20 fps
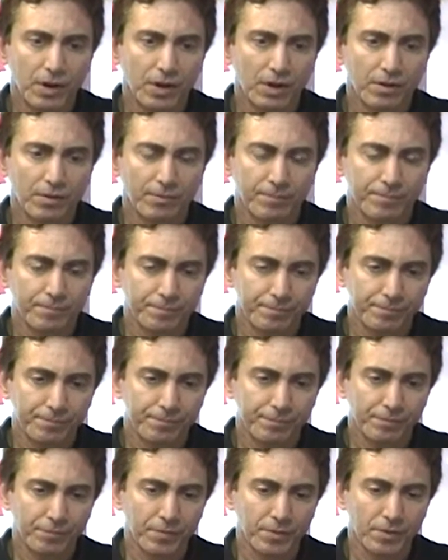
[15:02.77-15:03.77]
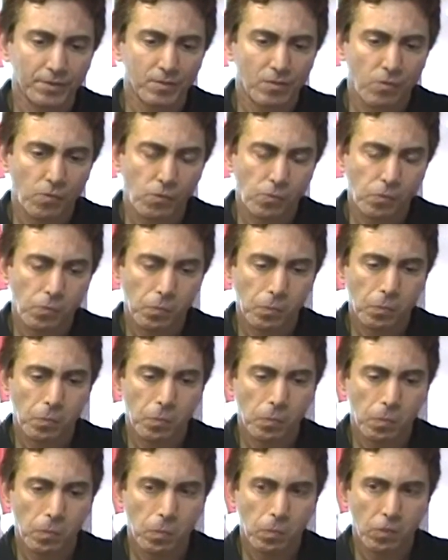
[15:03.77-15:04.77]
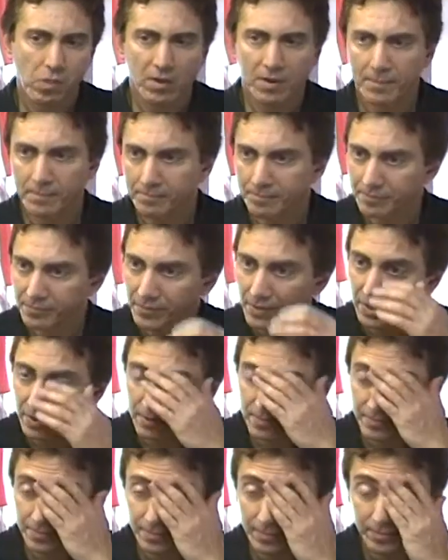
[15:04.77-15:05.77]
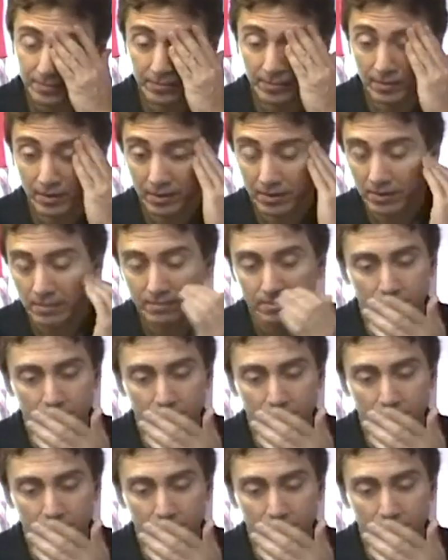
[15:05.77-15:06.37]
Wow. And that's what's going to happen to yeah. Detroit.